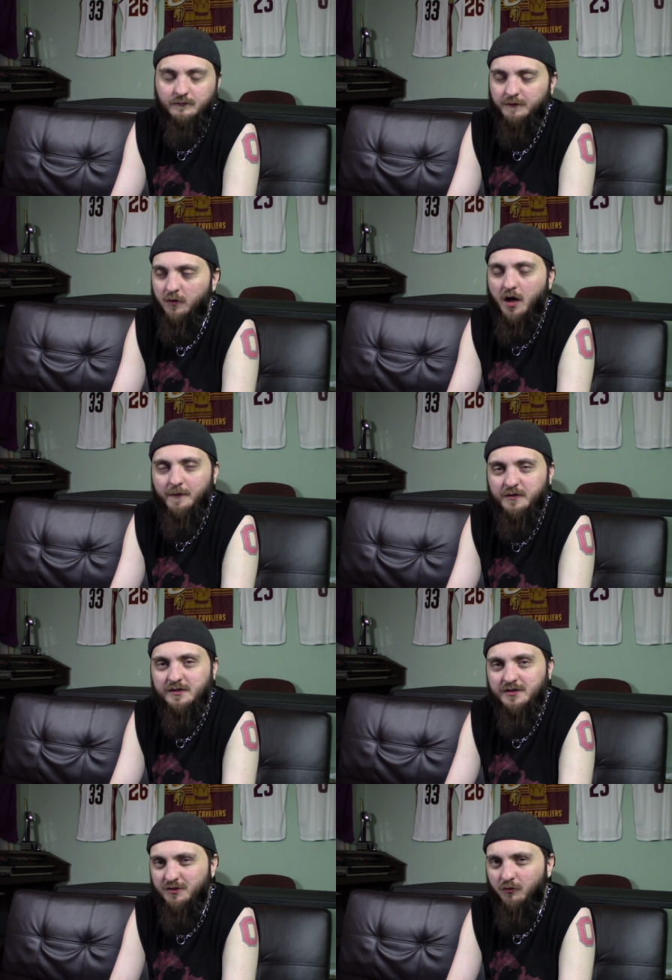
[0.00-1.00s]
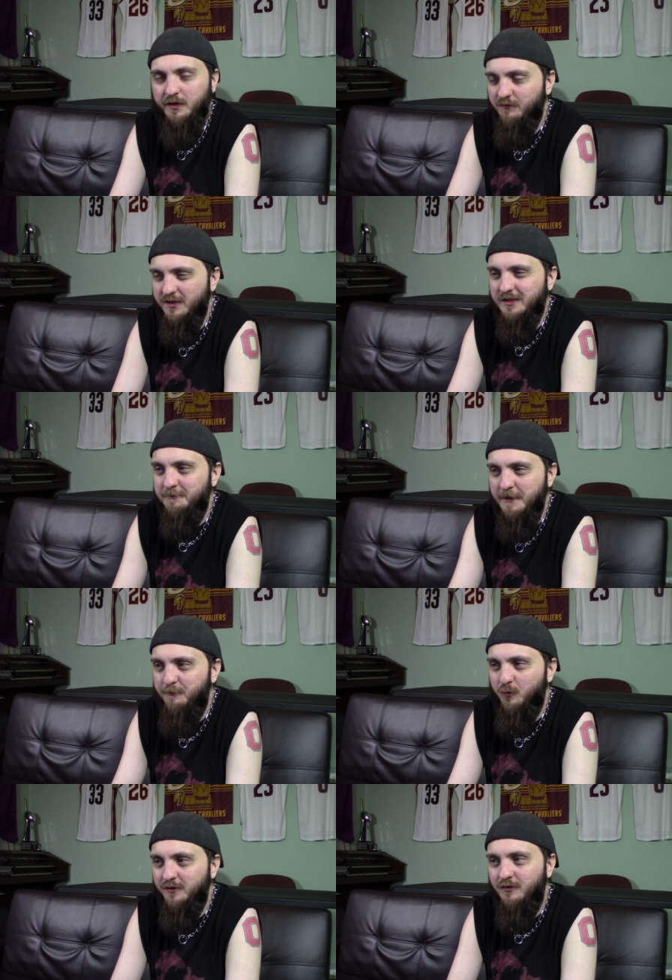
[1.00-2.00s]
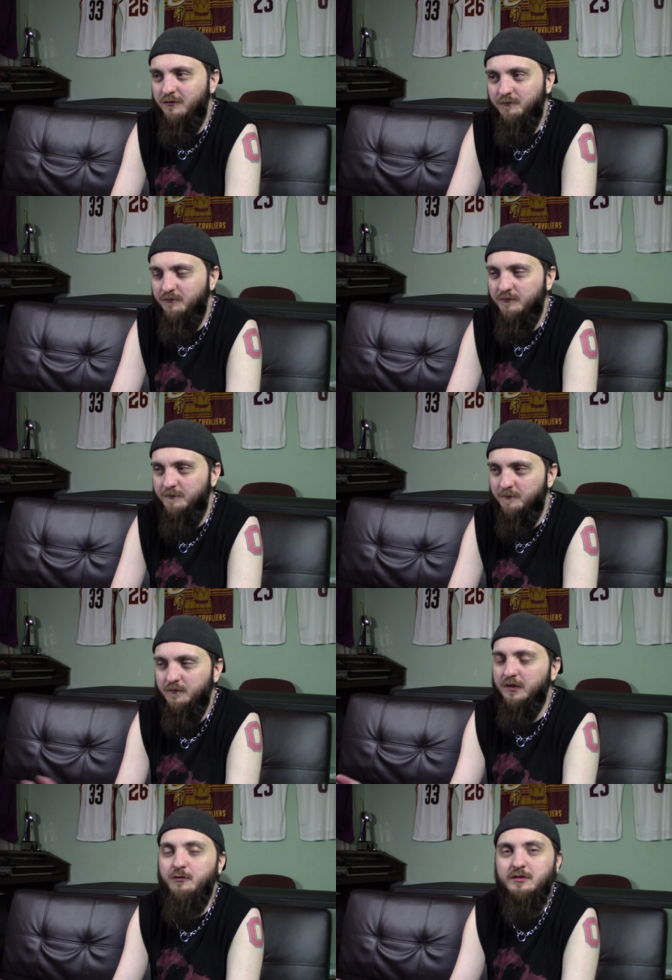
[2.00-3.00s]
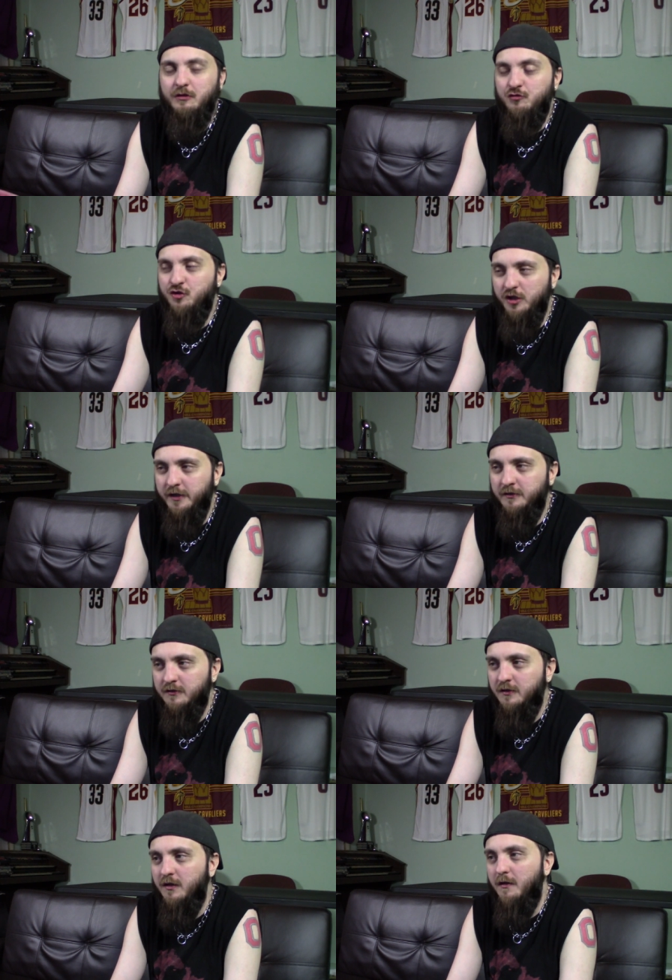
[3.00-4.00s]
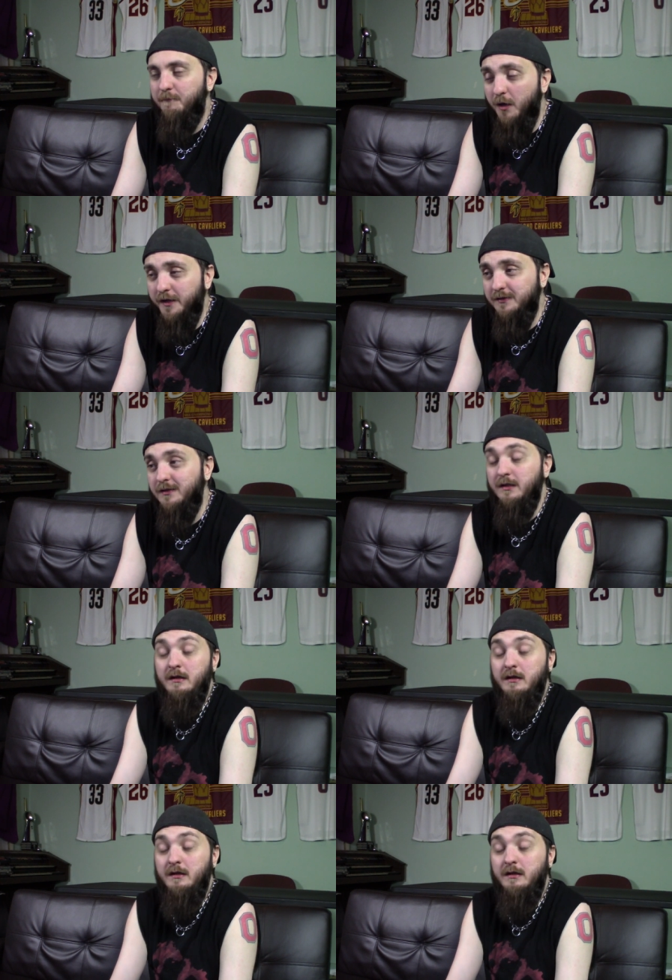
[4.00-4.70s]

For obvious story reasons, people would lose their shit. But